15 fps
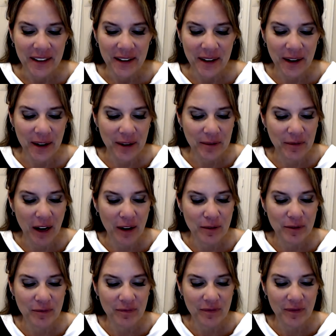Um, I
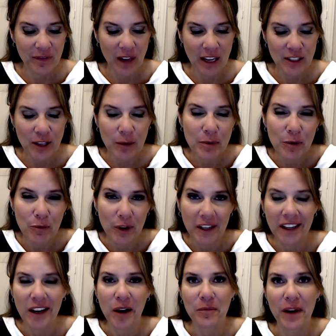would, as I've been
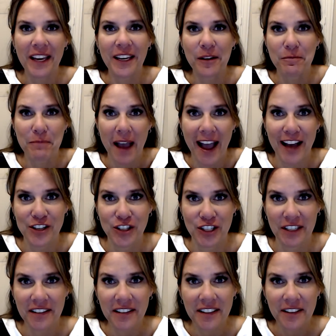working on my
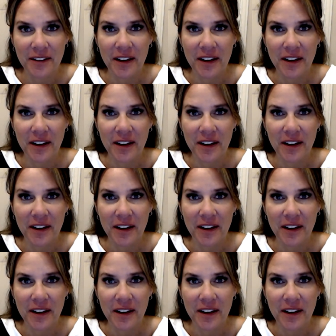compassion